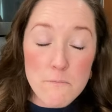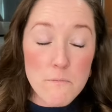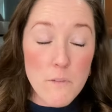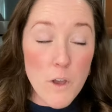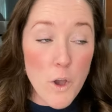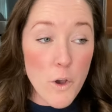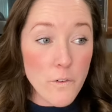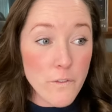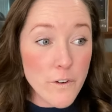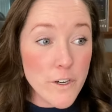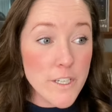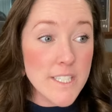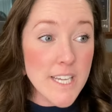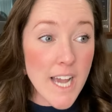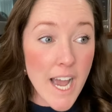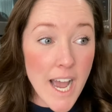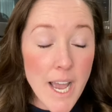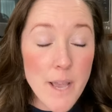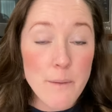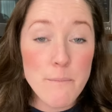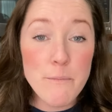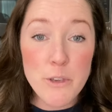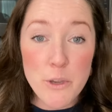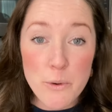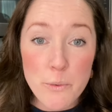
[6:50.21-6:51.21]
over
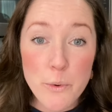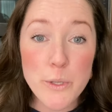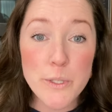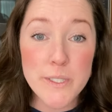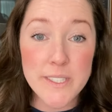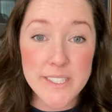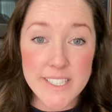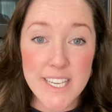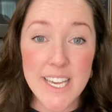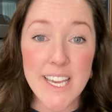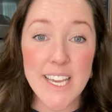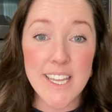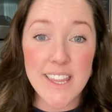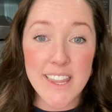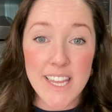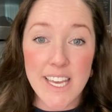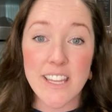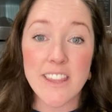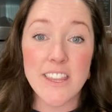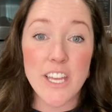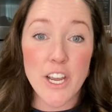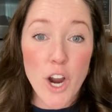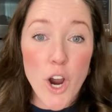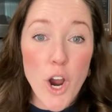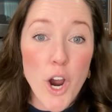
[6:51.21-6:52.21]
time you will see that
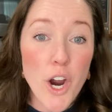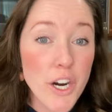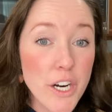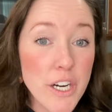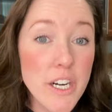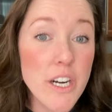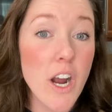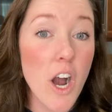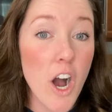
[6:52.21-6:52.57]
there are